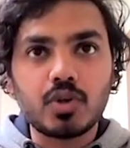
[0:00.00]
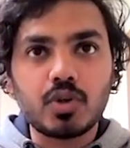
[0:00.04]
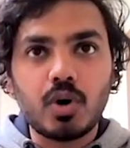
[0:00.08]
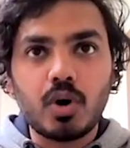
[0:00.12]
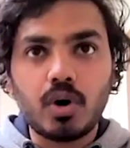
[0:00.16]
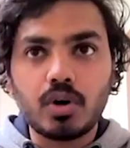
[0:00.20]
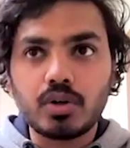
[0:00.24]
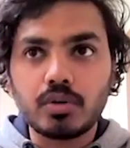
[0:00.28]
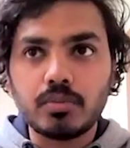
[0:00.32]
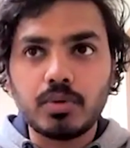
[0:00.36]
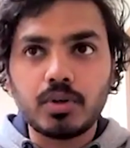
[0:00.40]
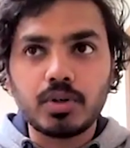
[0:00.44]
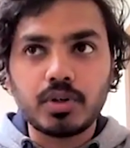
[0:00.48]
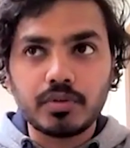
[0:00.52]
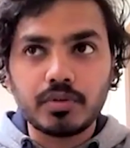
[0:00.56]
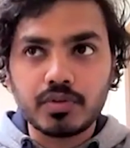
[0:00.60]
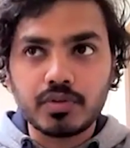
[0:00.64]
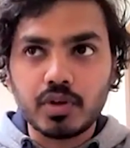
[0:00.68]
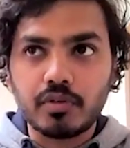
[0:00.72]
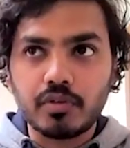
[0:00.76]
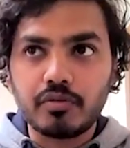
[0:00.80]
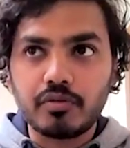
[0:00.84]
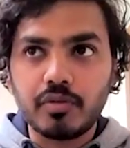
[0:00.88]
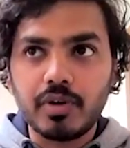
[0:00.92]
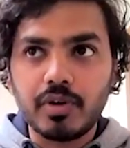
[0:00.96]
So automotive
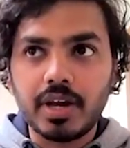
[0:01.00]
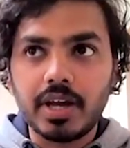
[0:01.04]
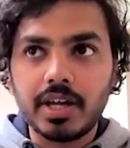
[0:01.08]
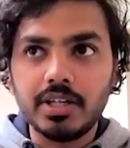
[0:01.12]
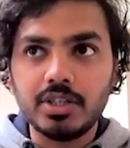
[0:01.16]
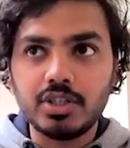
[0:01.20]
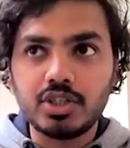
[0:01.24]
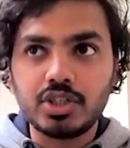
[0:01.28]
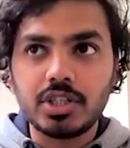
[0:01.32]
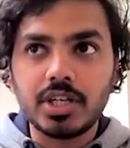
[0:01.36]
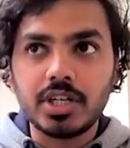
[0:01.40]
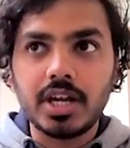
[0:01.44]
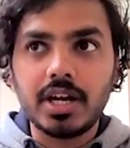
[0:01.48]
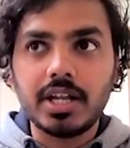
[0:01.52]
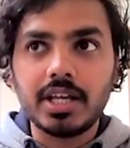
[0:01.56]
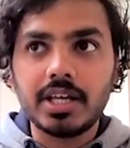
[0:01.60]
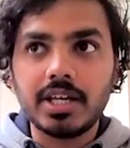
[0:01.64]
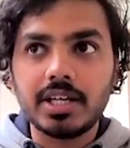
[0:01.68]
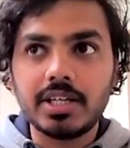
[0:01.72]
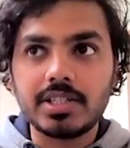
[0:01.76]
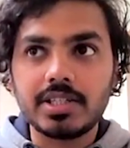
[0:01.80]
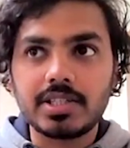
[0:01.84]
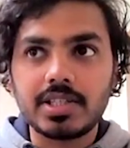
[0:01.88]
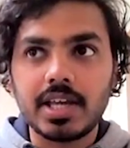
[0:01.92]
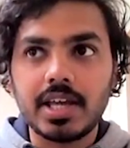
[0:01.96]
software
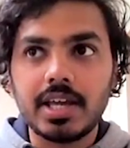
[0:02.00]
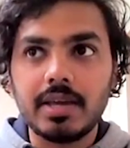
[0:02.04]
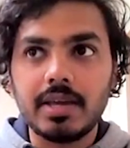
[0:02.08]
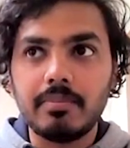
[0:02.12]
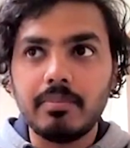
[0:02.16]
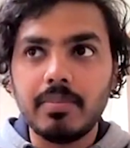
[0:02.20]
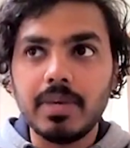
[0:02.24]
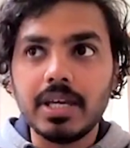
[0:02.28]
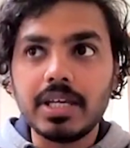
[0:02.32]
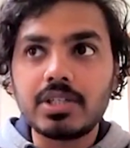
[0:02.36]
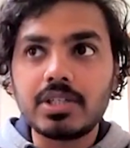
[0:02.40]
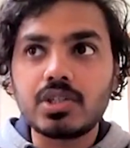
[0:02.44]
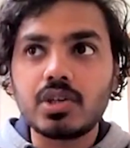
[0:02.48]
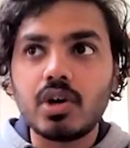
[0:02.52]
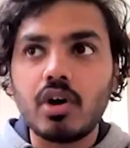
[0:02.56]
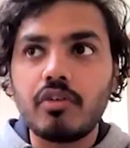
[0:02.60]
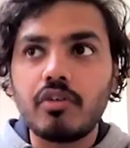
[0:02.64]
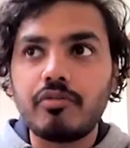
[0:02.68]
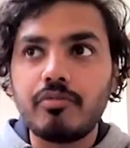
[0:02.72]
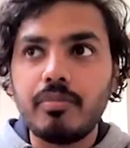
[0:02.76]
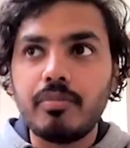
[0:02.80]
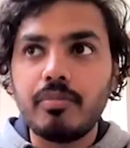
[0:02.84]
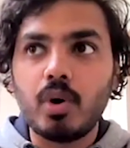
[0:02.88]
engineering is a mix of